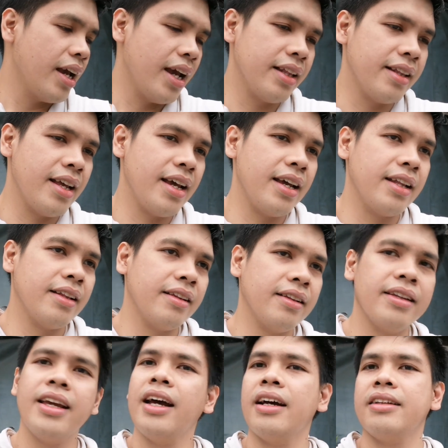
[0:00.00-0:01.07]
And
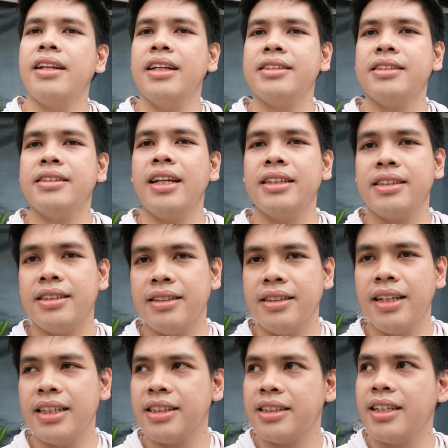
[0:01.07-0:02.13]
then, yeah,
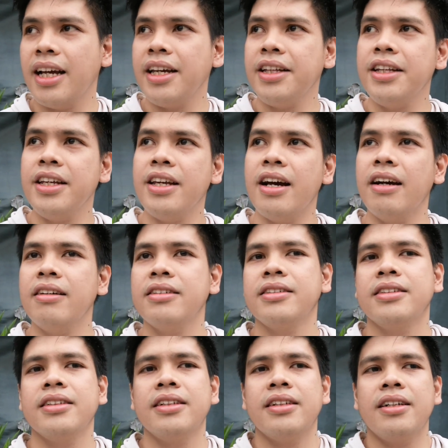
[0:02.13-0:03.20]
that's the idea.
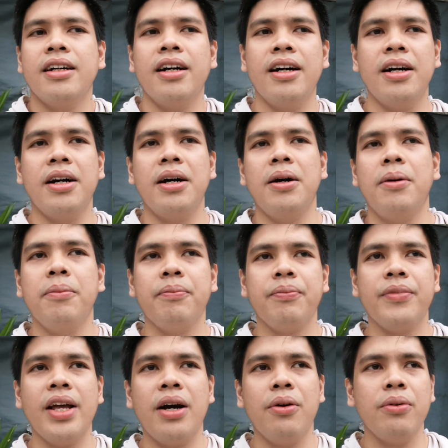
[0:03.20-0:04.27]

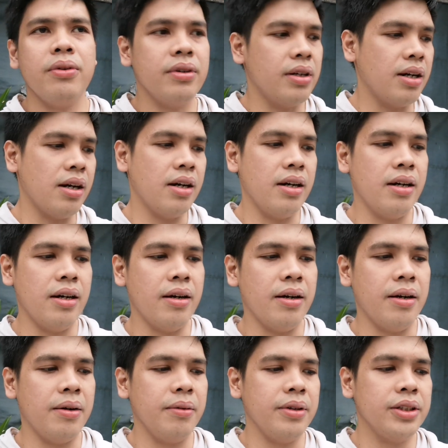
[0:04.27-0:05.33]
Now,
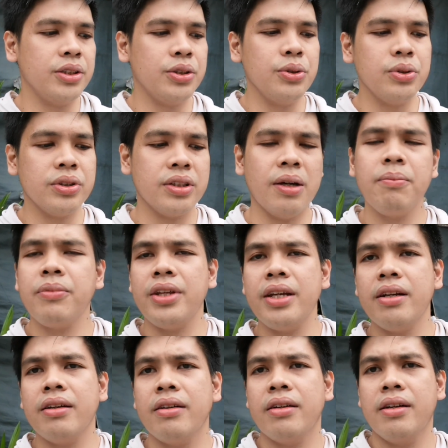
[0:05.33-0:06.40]
let's use
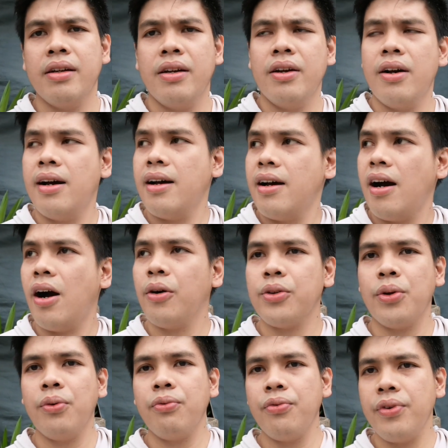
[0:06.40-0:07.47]
something
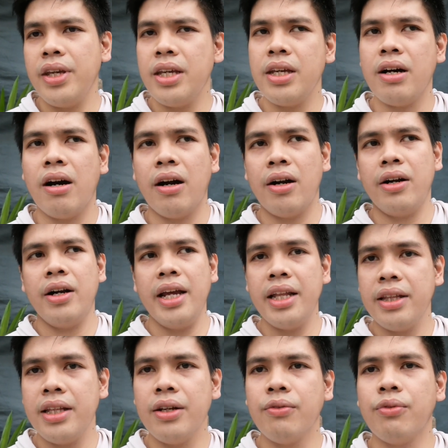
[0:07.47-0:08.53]
out of ER
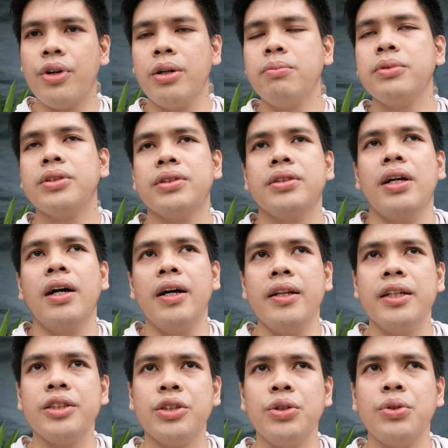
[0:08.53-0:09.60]
ending verbs.
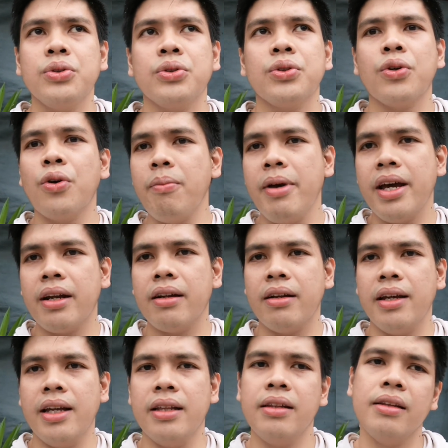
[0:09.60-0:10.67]
Let's use comer
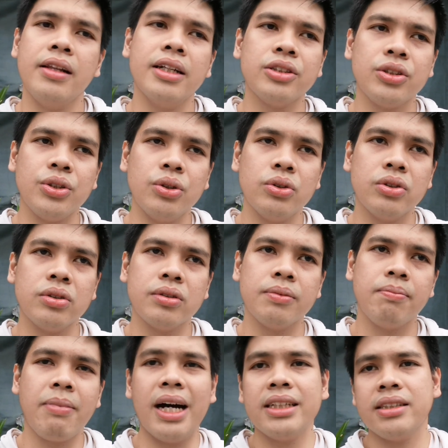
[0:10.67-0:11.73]
and let's
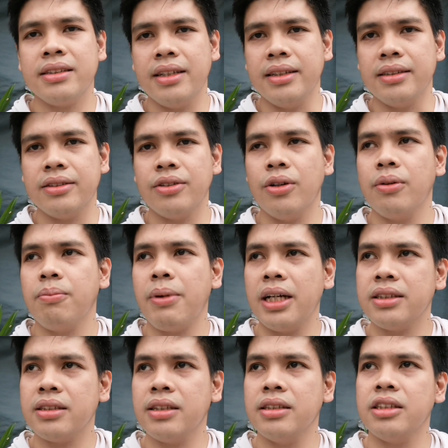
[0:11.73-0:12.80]
use past tense. No,
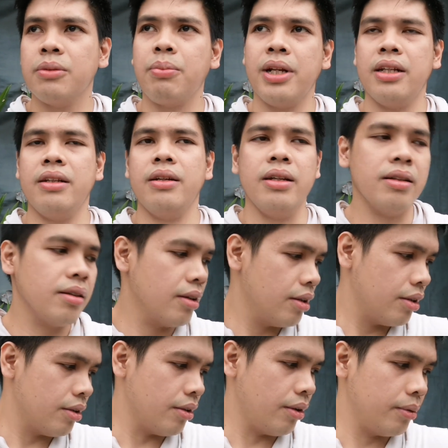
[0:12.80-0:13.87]
past tense preterite.
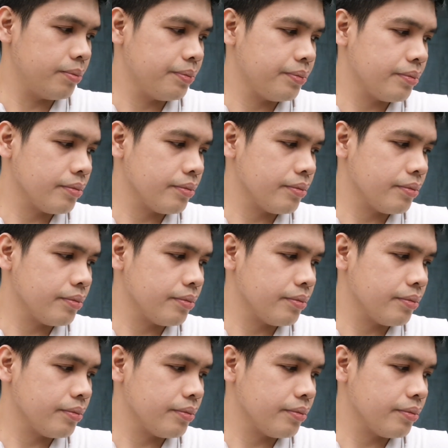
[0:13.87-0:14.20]
No.